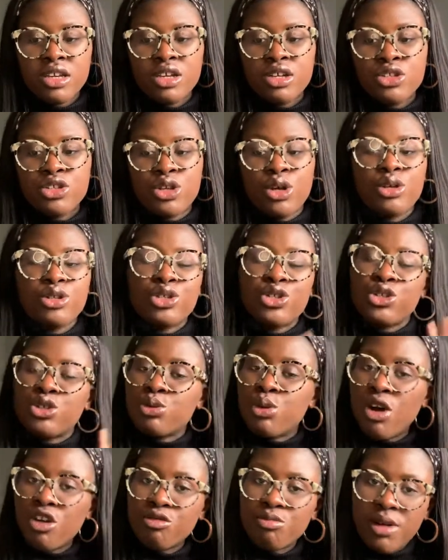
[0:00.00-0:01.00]
So it's
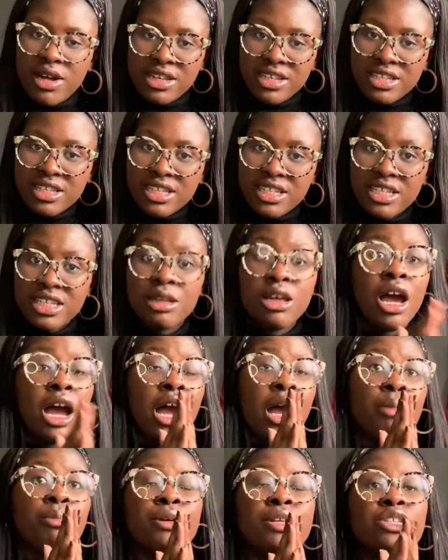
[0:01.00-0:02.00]
12 months,
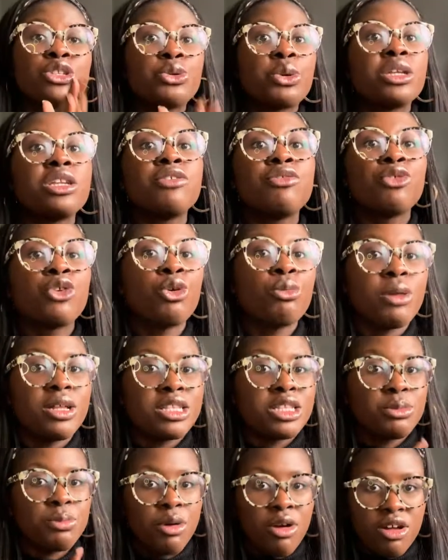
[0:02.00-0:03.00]
but it's 24
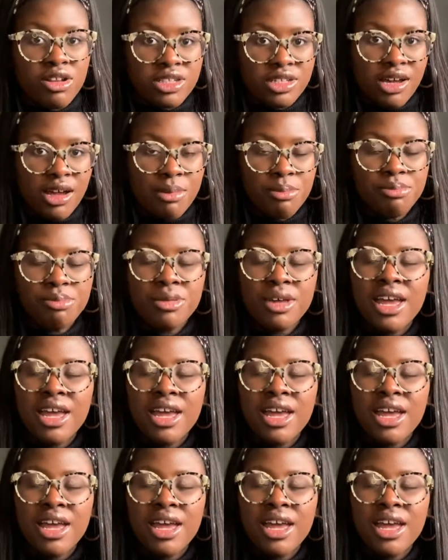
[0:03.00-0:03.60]
months part-time,